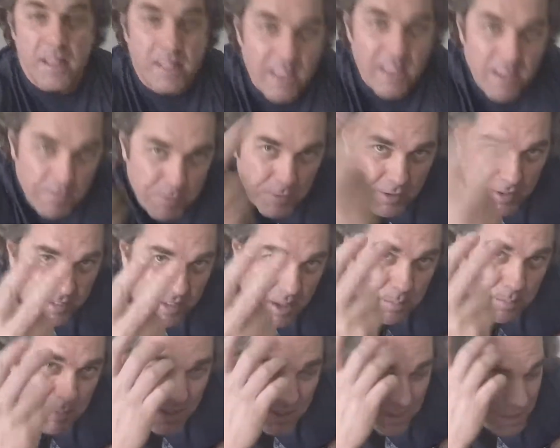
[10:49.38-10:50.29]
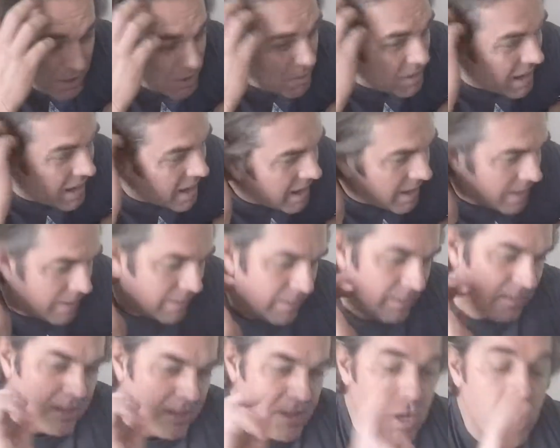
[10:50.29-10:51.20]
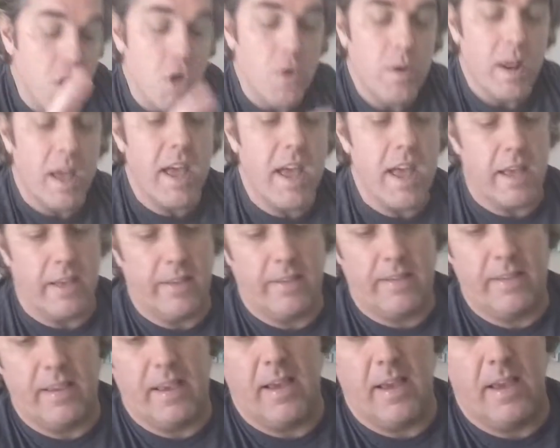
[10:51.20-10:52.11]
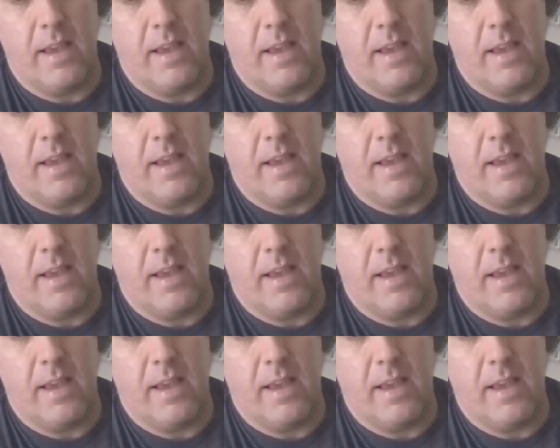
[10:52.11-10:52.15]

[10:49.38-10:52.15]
thing fills up in 2 days. 2 days.